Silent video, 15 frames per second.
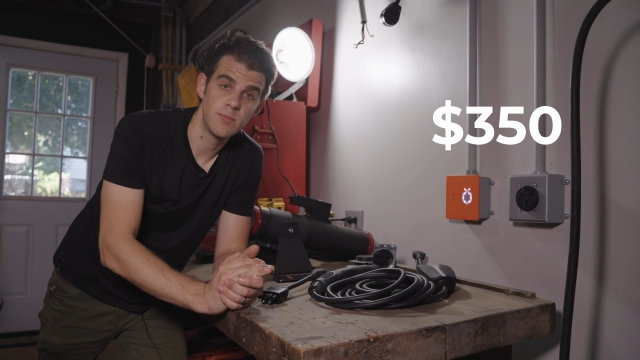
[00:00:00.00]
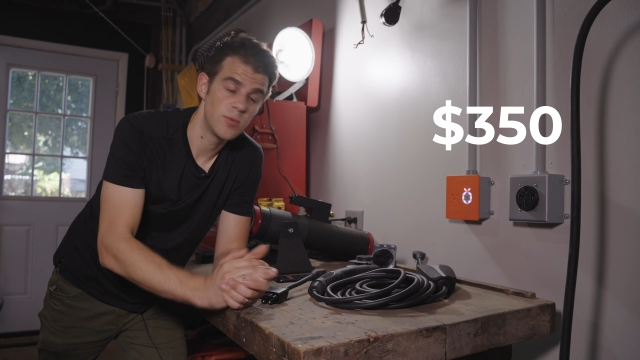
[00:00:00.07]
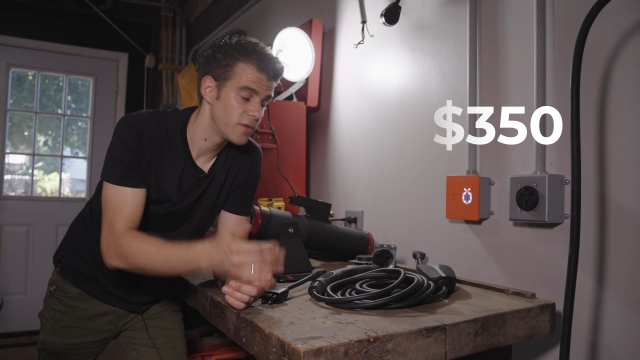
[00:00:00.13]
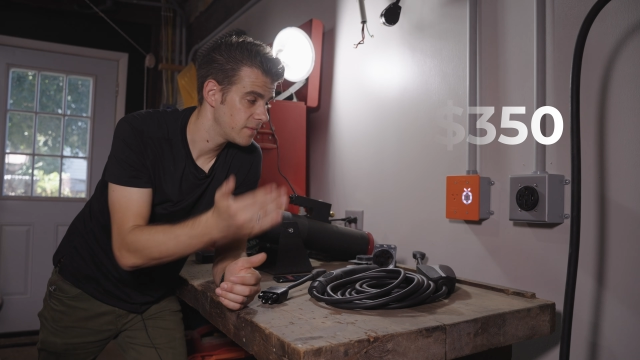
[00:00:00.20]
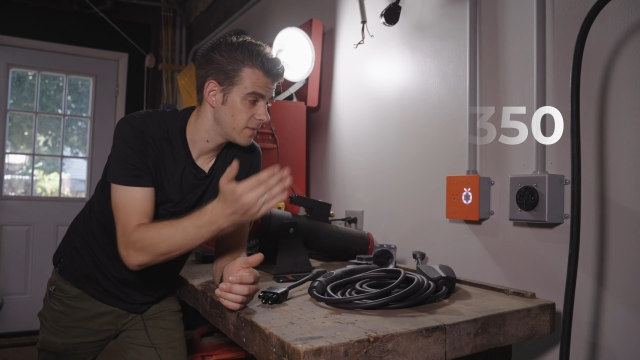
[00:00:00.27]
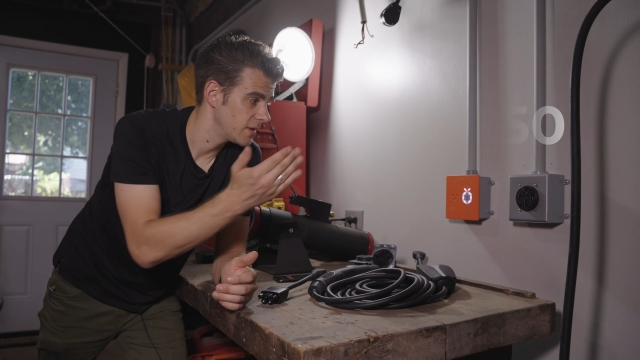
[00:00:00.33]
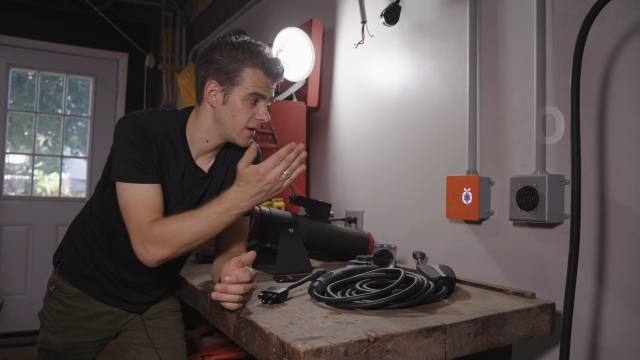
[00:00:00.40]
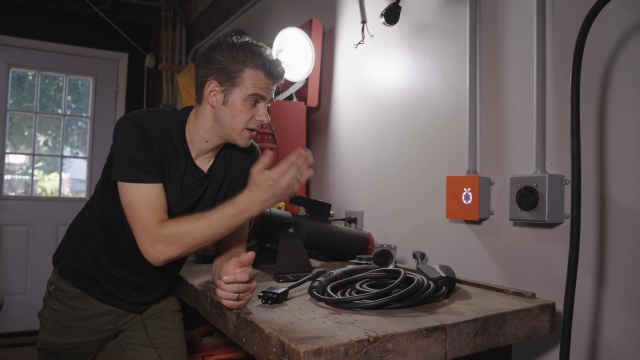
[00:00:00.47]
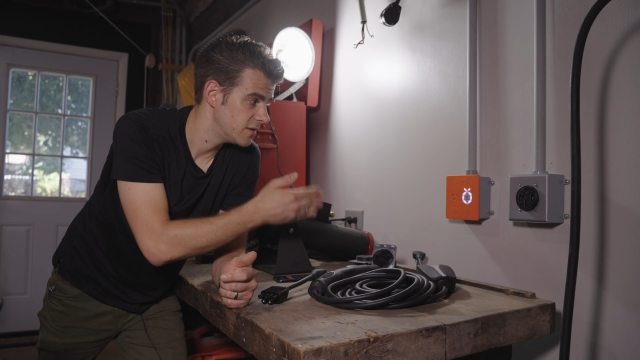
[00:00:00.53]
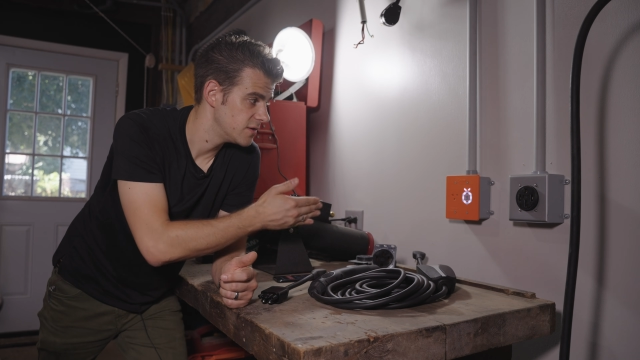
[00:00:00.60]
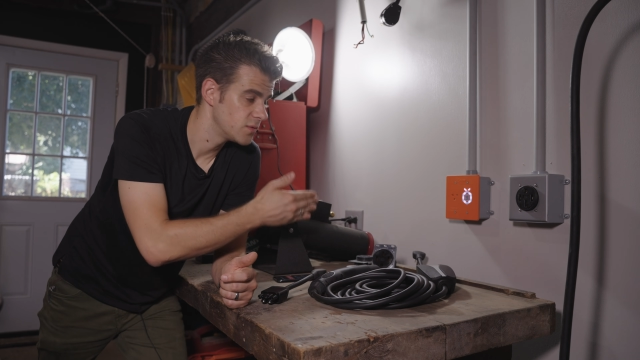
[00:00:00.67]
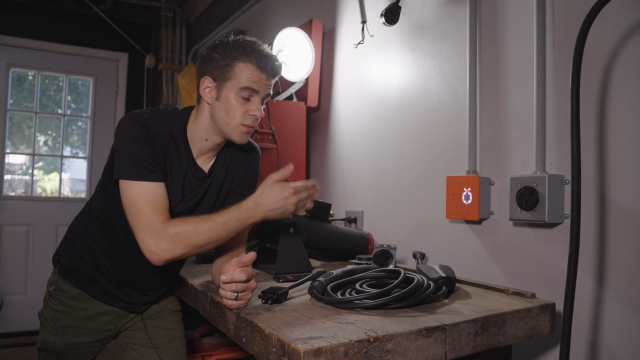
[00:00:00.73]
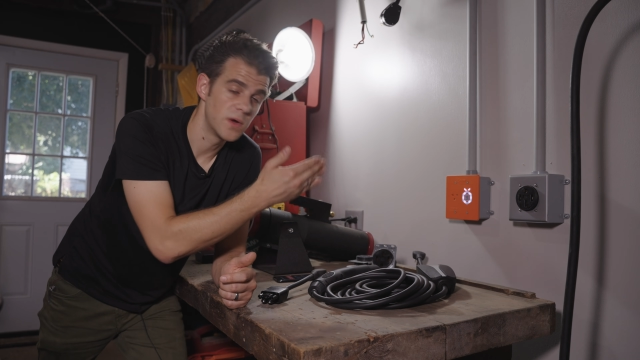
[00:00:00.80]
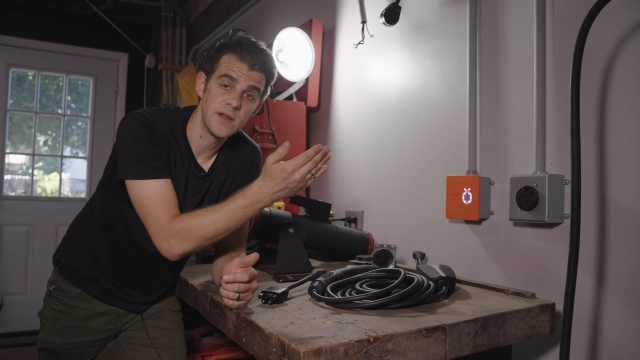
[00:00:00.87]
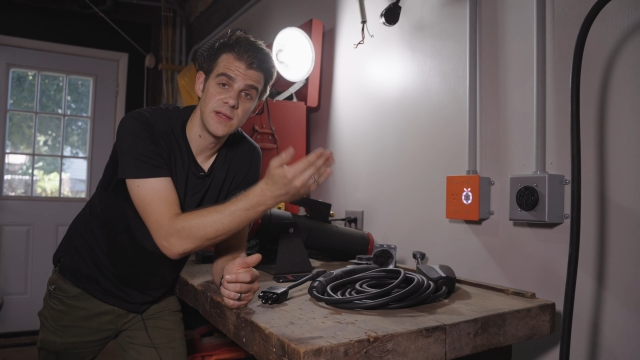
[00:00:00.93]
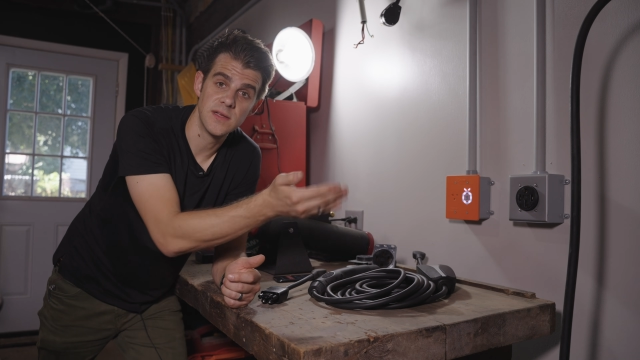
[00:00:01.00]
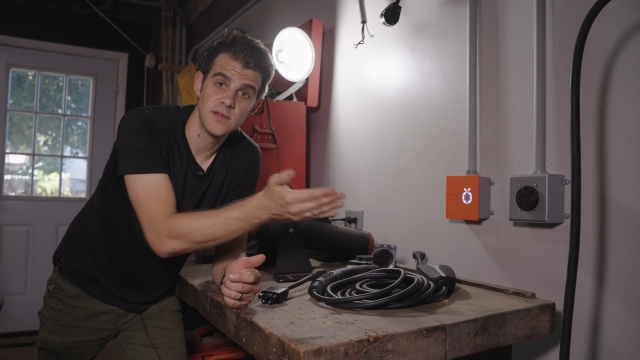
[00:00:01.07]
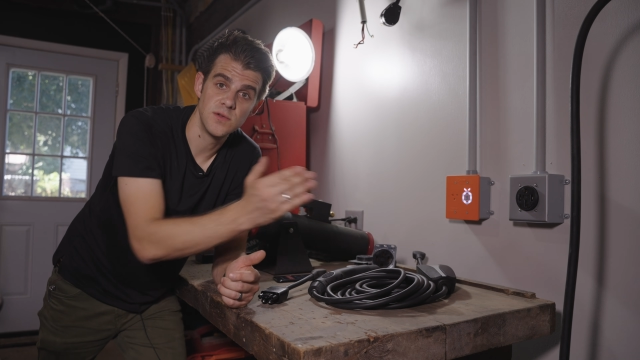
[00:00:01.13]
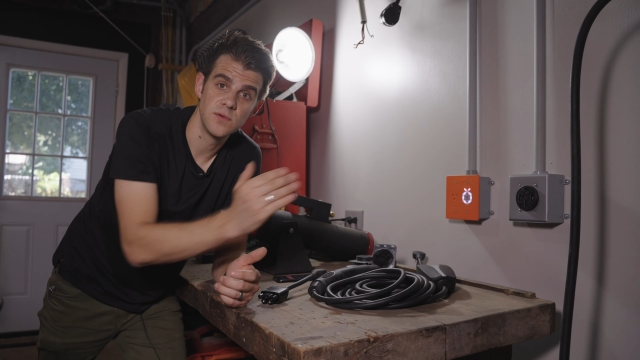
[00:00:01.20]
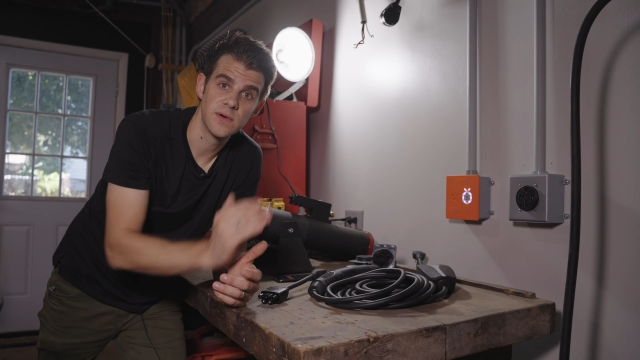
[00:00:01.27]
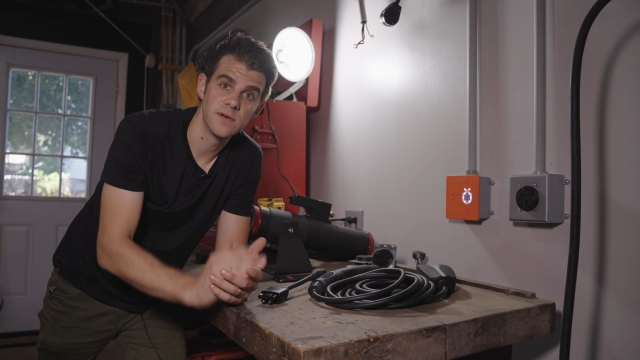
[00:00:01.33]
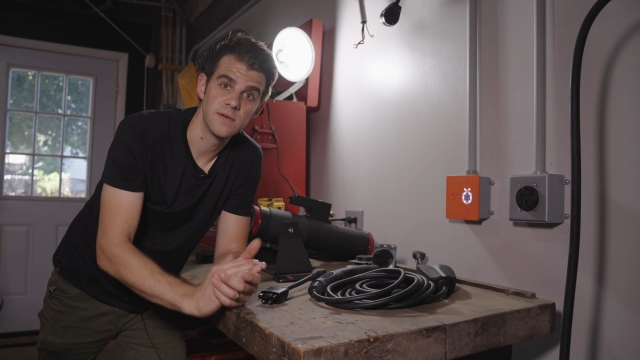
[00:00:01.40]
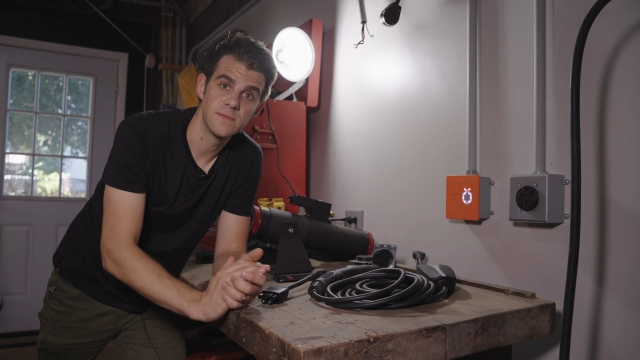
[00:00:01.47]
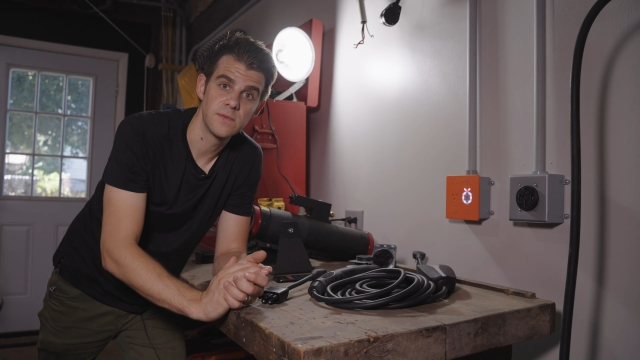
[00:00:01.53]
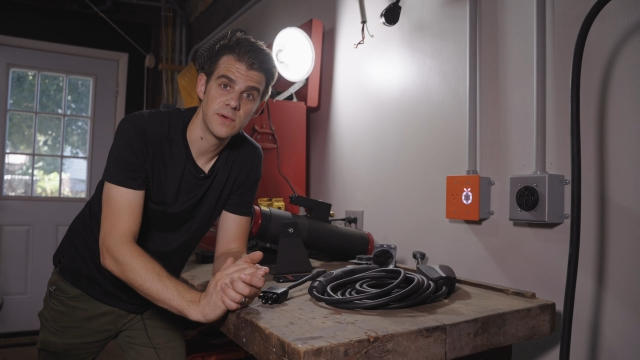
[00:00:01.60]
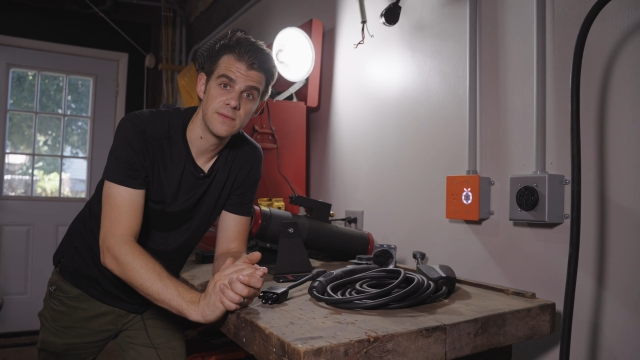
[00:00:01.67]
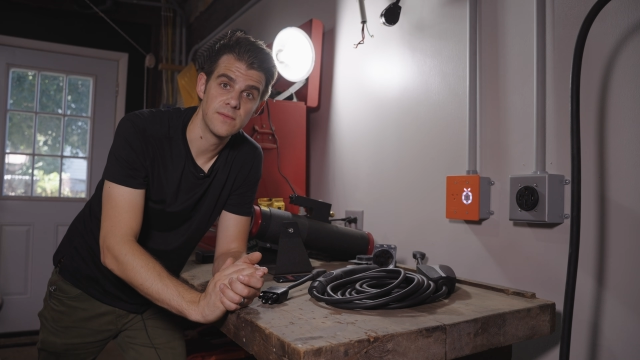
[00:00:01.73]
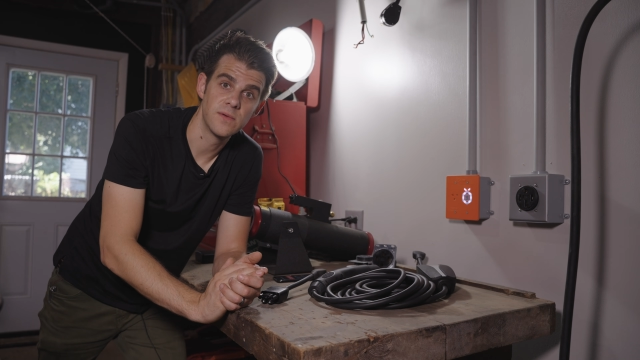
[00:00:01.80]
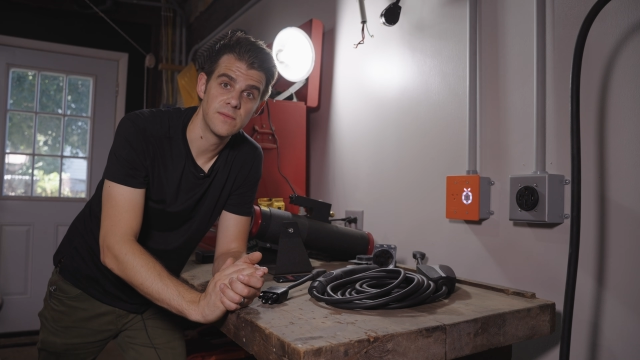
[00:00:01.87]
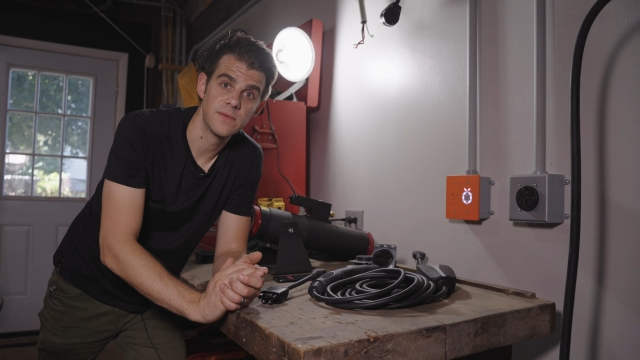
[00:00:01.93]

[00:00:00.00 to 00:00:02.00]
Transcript: both for the 120 and 240 volt